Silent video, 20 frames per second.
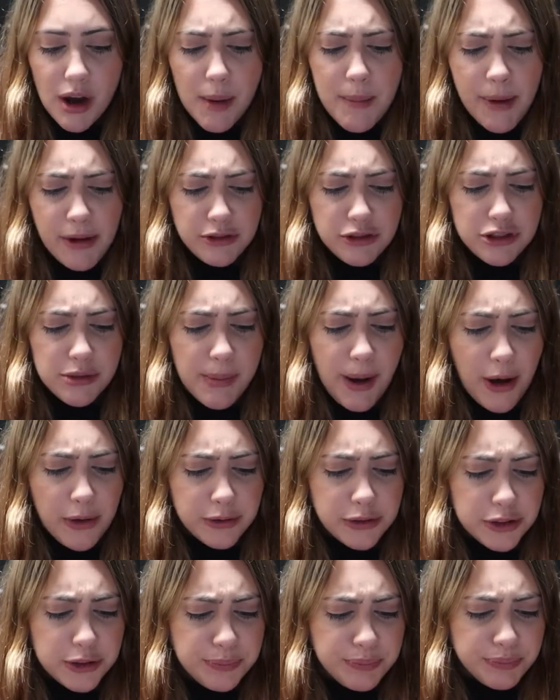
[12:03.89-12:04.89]
immense
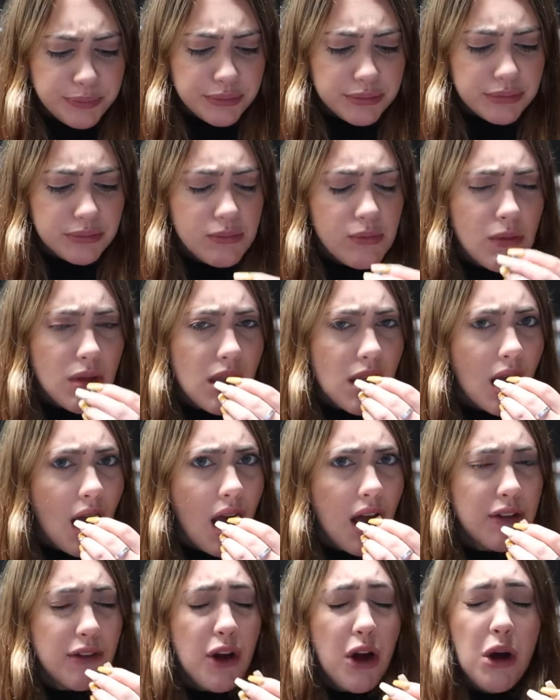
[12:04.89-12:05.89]
amount
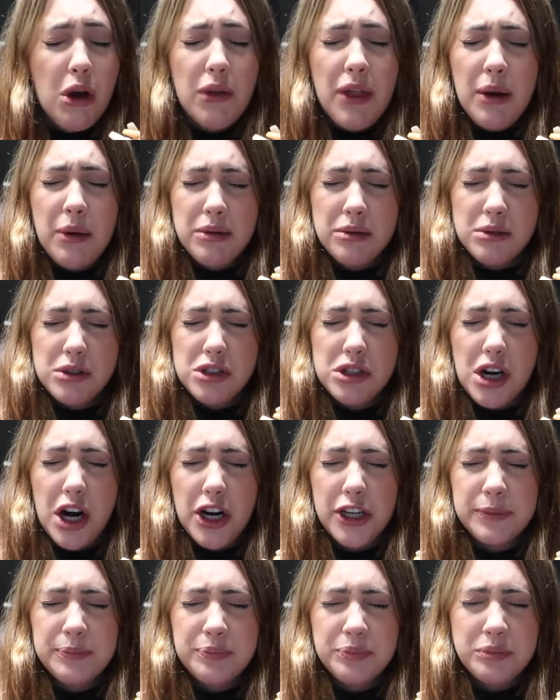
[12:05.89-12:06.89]
of, oh, that one was
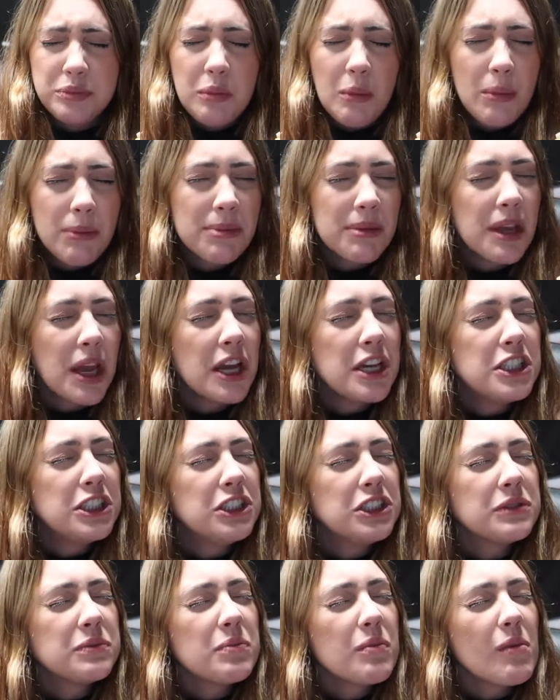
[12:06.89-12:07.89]
tart.
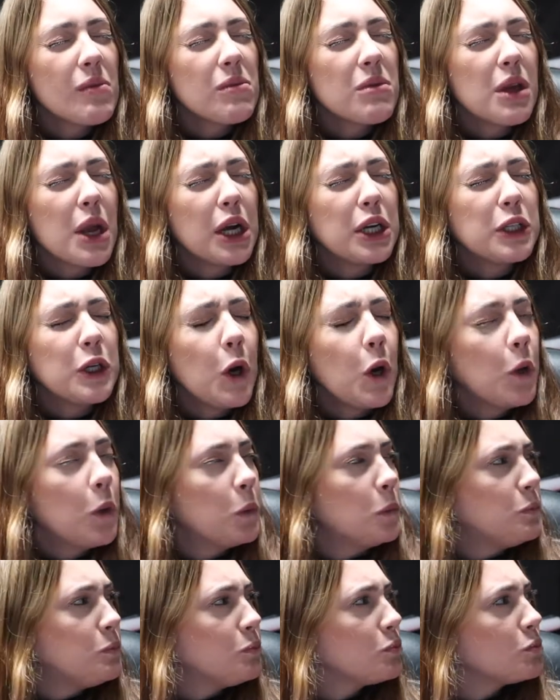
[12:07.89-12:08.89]

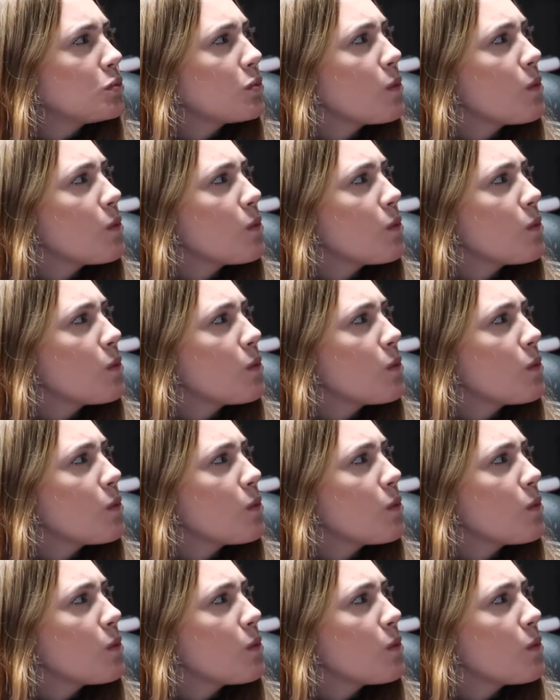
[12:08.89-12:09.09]
Oh,